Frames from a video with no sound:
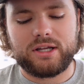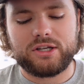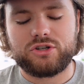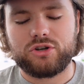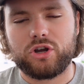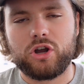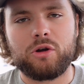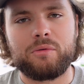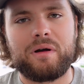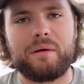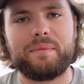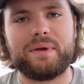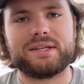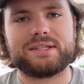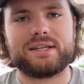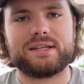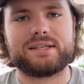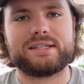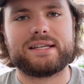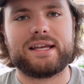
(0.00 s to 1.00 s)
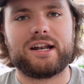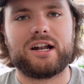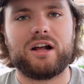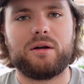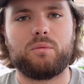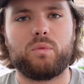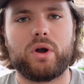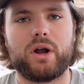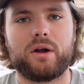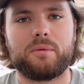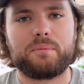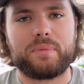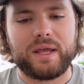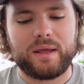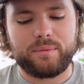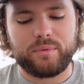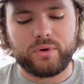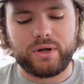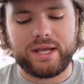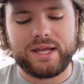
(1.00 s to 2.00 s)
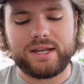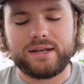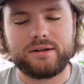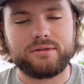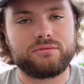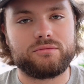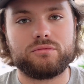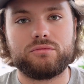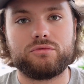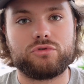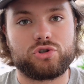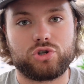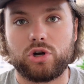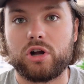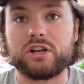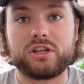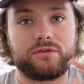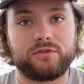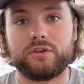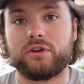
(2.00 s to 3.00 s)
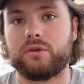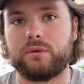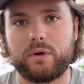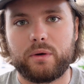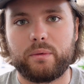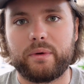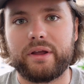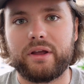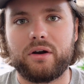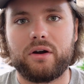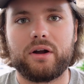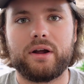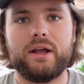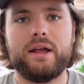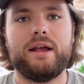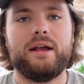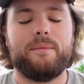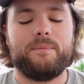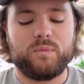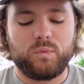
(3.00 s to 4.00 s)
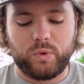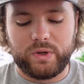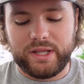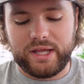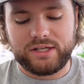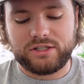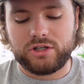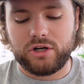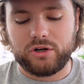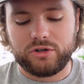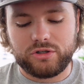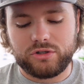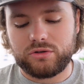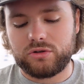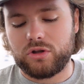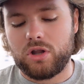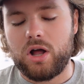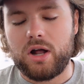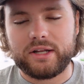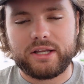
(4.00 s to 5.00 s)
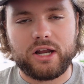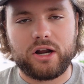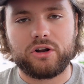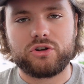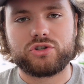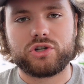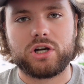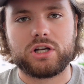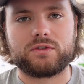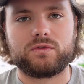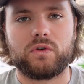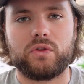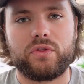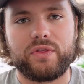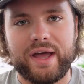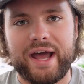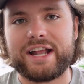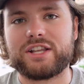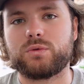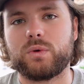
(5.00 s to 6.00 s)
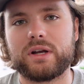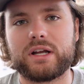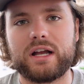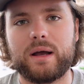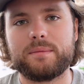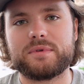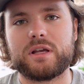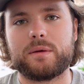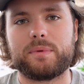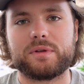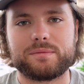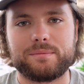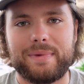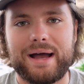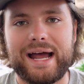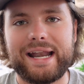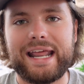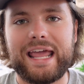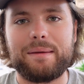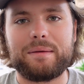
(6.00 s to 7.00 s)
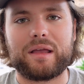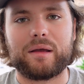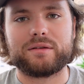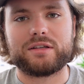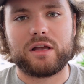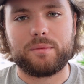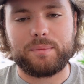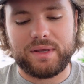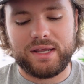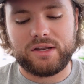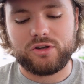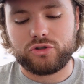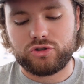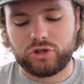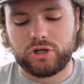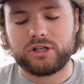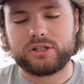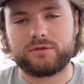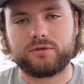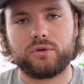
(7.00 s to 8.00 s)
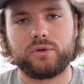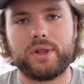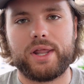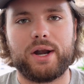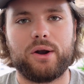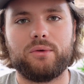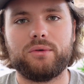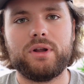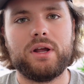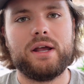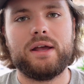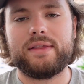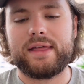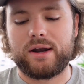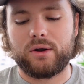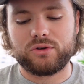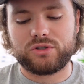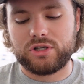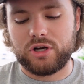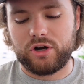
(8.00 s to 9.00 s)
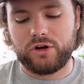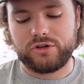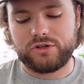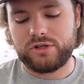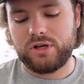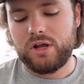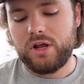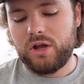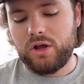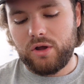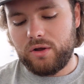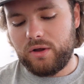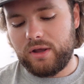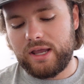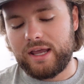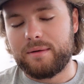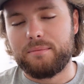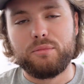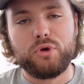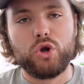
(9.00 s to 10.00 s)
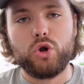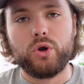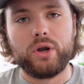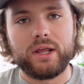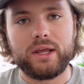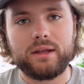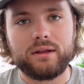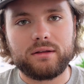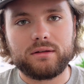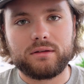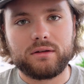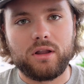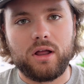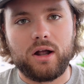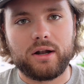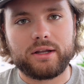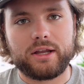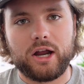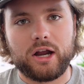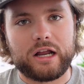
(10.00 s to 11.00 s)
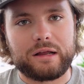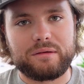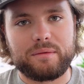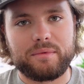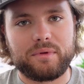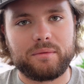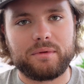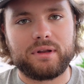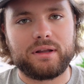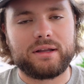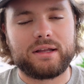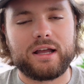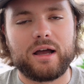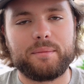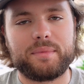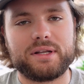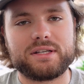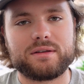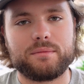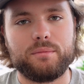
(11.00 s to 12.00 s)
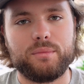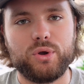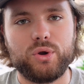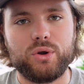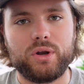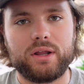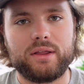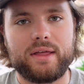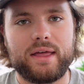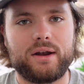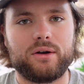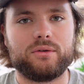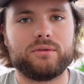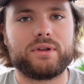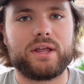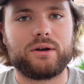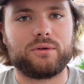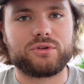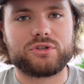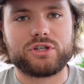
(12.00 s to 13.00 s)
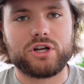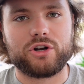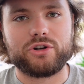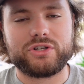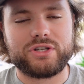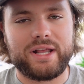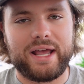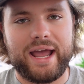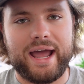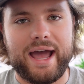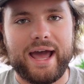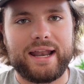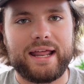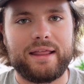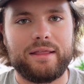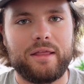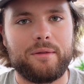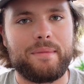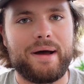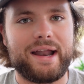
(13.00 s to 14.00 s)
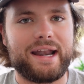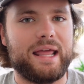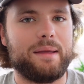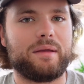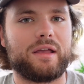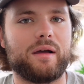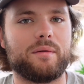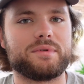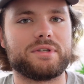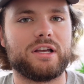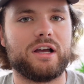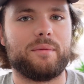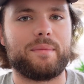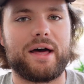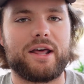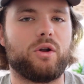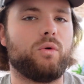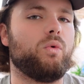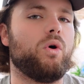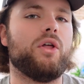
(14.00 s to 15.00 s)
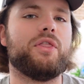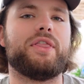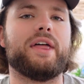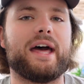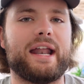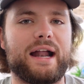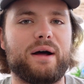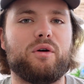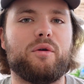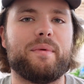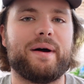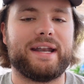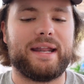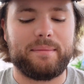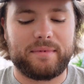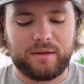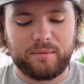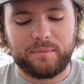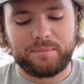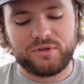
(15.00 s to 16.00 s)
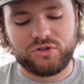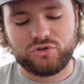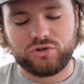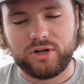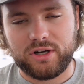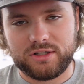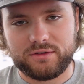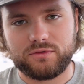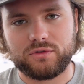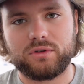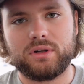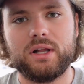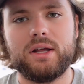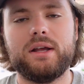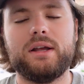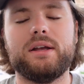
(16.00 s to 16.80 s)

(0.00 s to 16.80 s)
Get your Google My Business set up where people in Trussville, where we are, when they search lawn care in Trussville, that's what comes up is my name comes up in Trussville. They don't they don't search in Moody lawn care company, companies in Moody. They don't they don't search that and then my name comes up. I don't want that. I want my name to come up in Trussville.